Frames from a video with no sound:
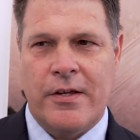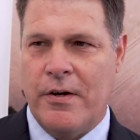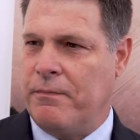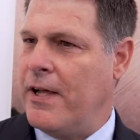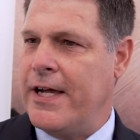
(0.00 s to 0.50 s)

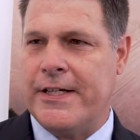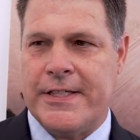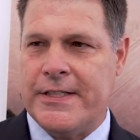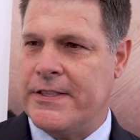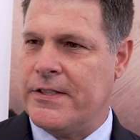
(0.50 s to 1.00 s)
you're flying a
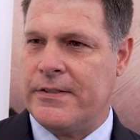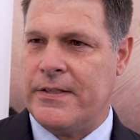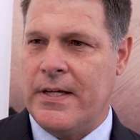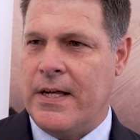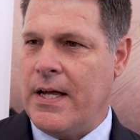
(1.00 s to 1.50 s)
T
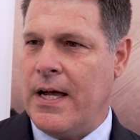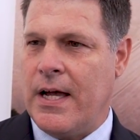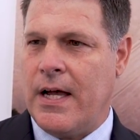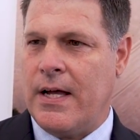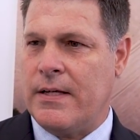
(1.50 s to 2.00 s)
six
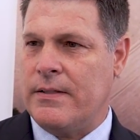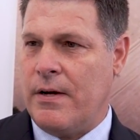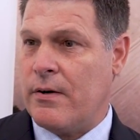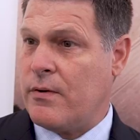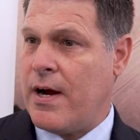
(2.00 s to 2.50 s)
uh,
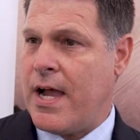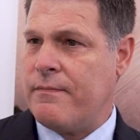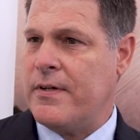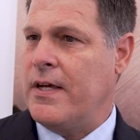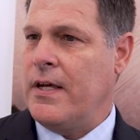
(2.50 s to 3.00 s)

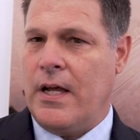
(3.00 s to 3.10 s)
aircraft.